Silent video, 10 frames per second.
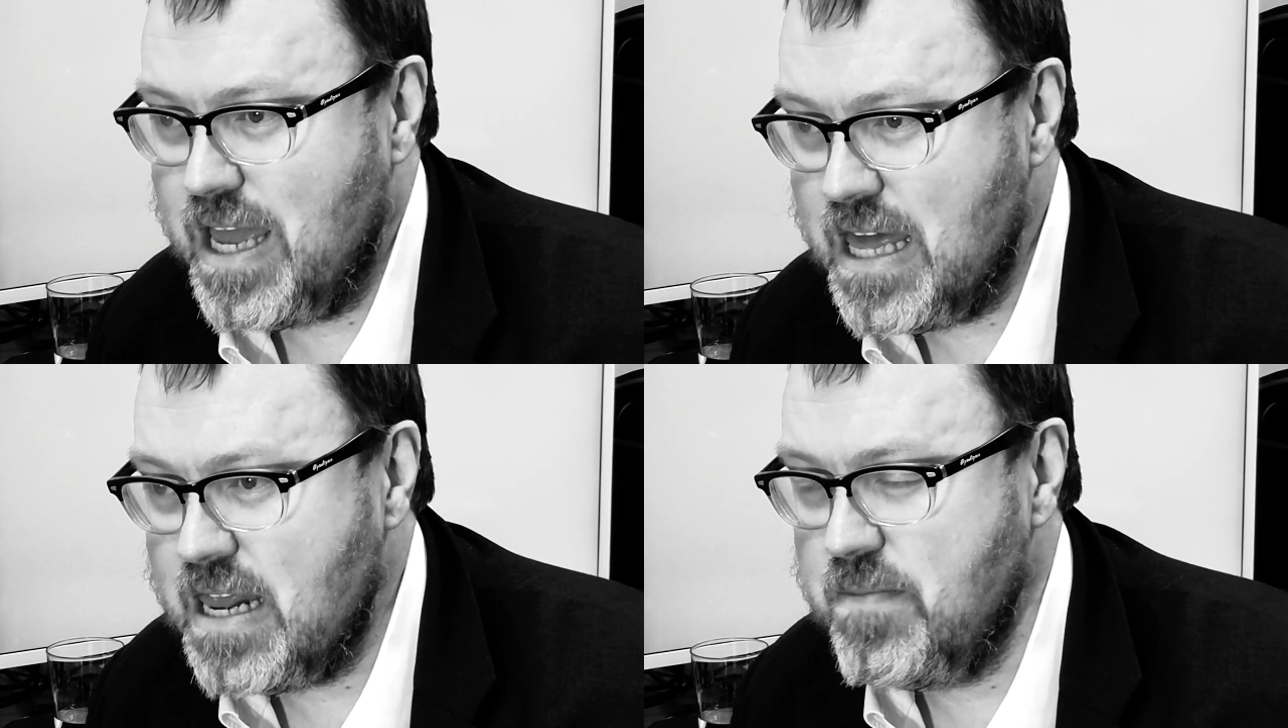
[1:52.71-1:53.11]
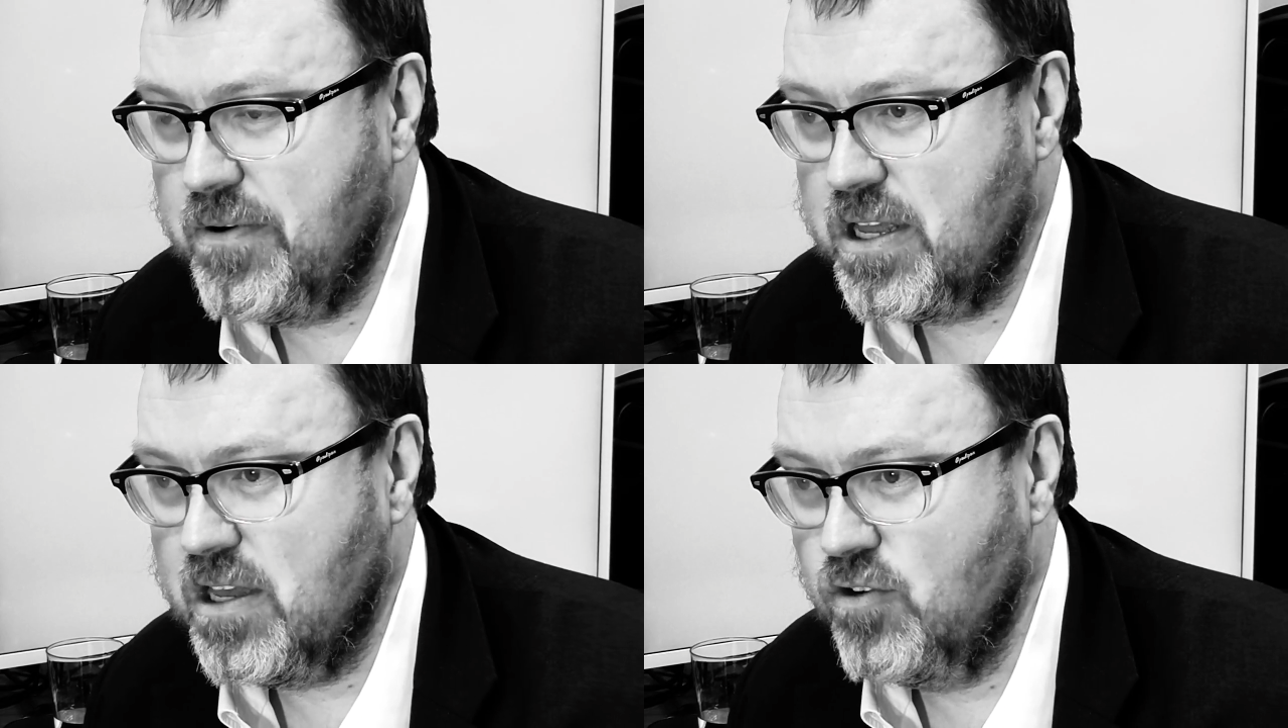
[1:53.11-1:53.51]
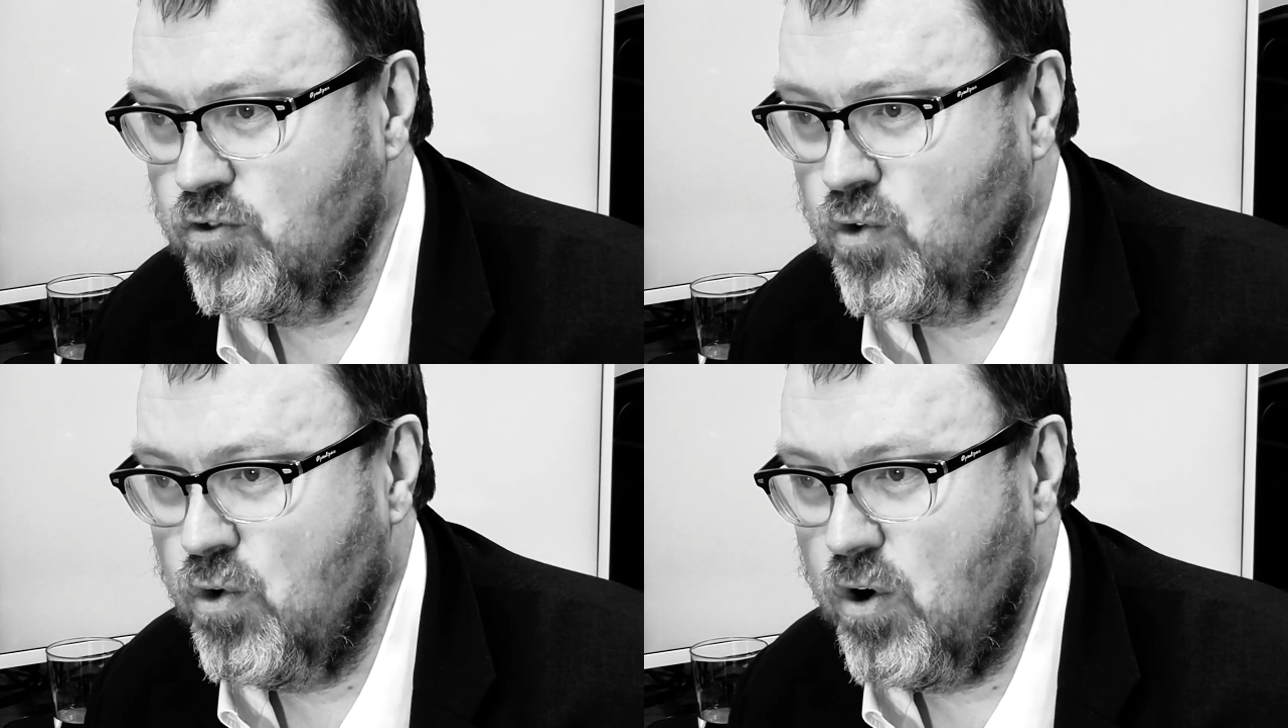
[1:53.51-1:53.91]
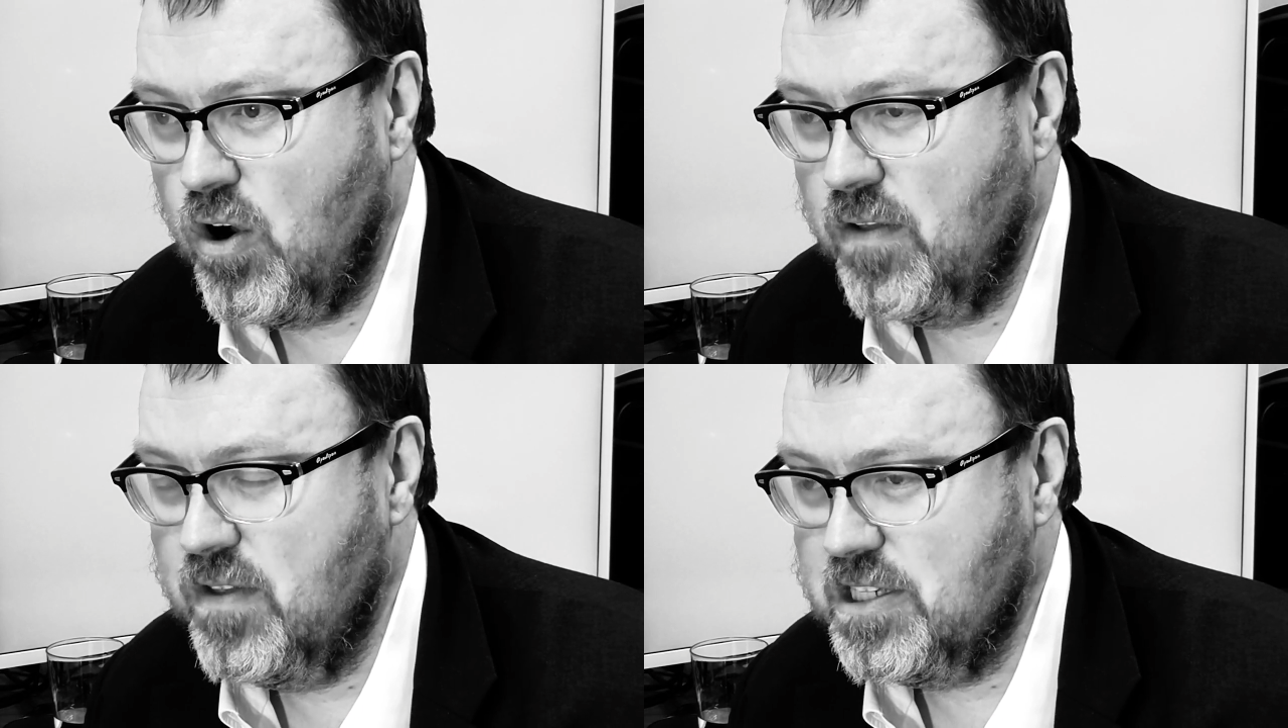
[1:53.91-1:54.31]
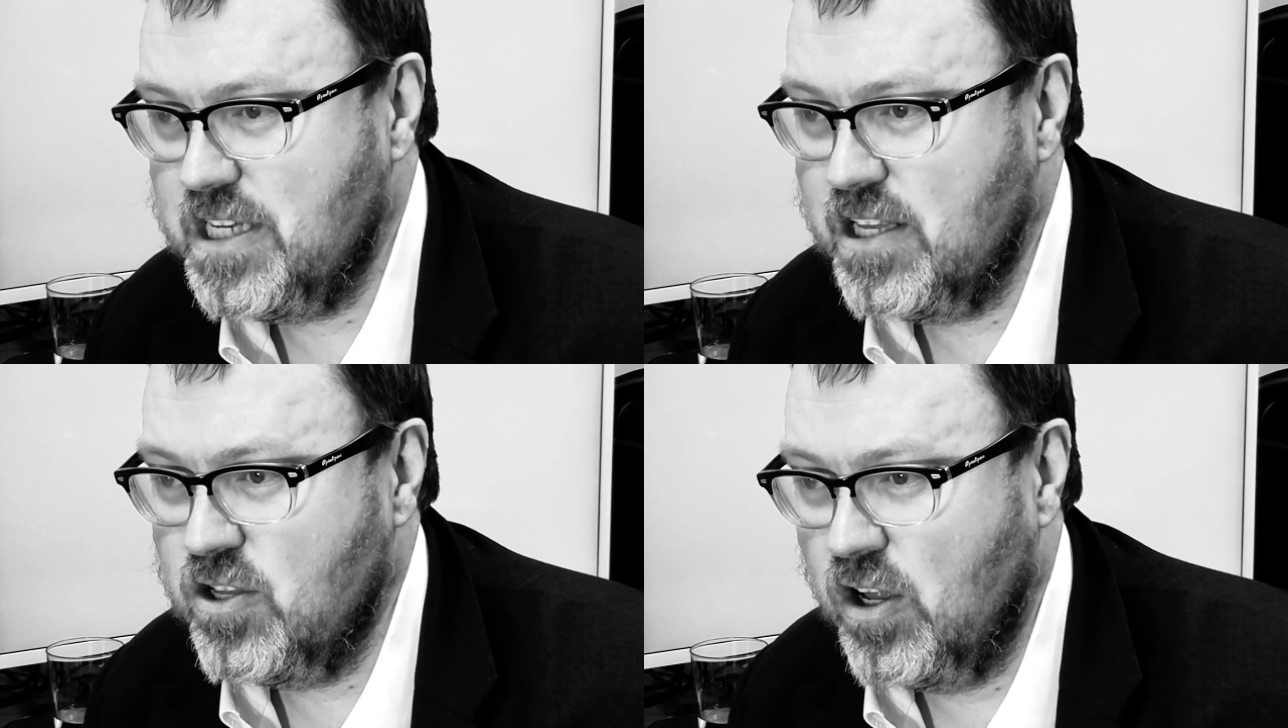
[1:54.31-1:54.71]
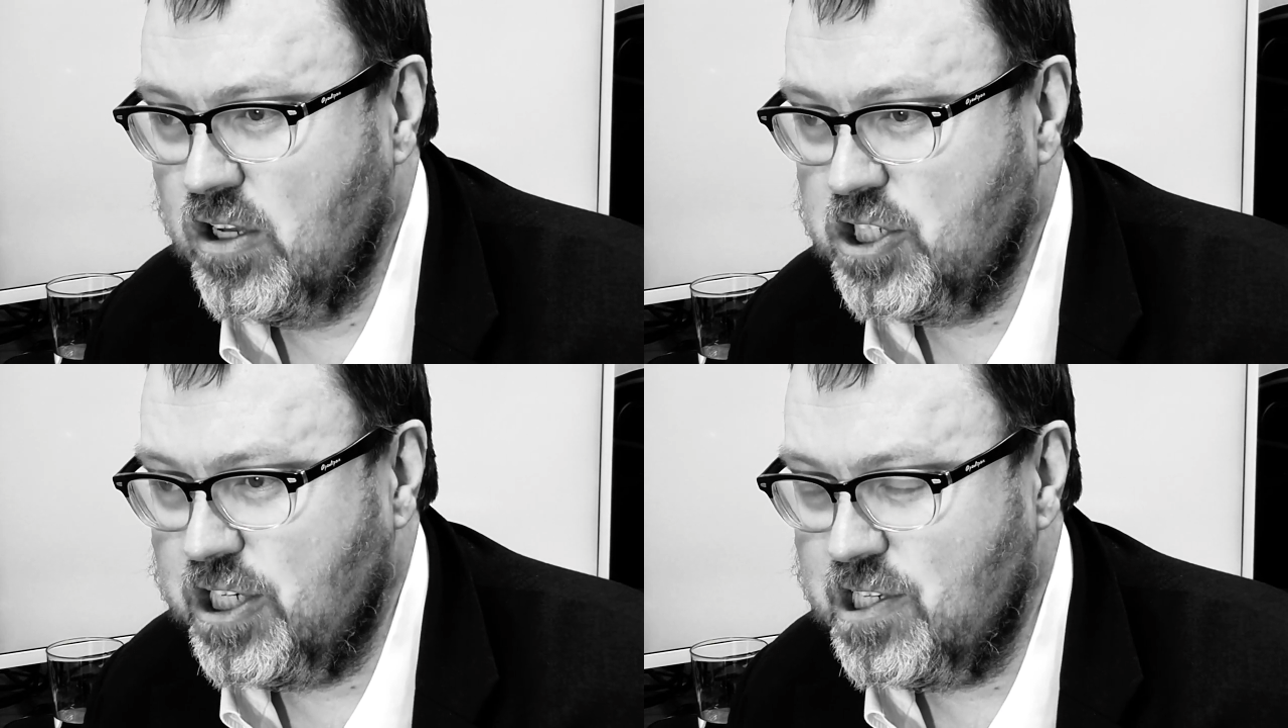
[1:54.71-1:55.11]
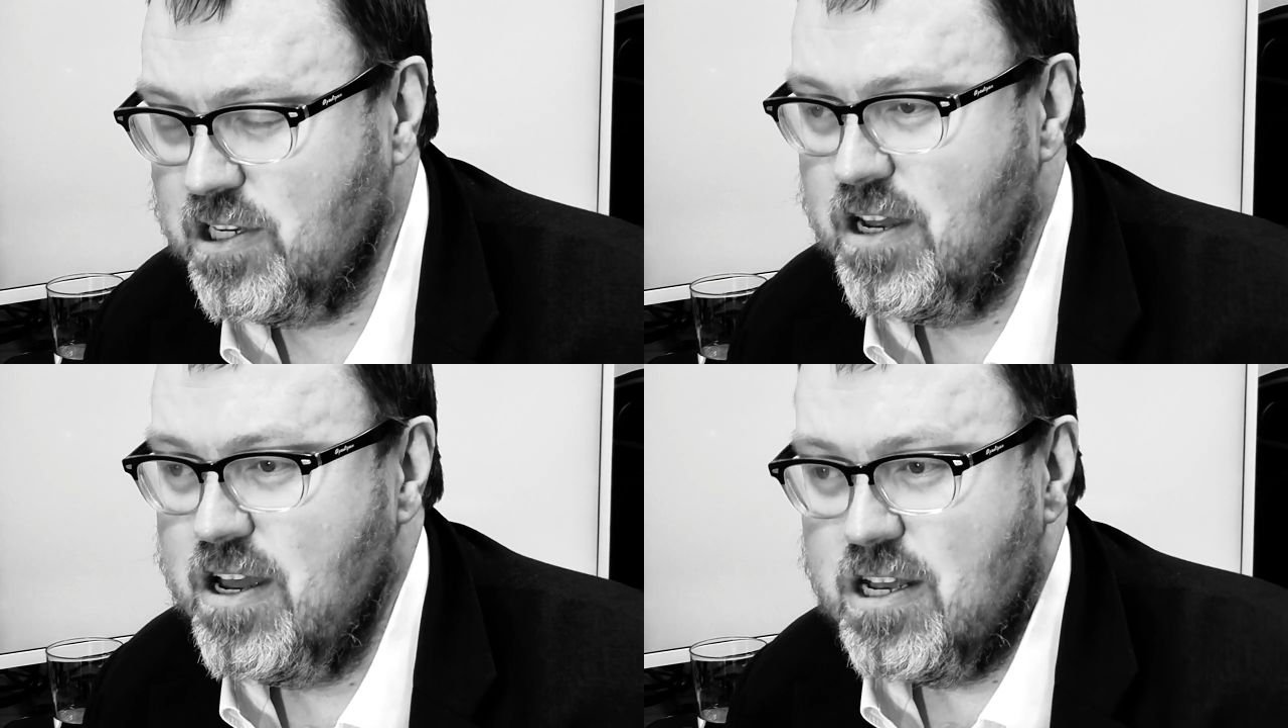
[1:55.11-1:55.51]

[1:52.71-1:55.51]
so anybody can draw on the technologies.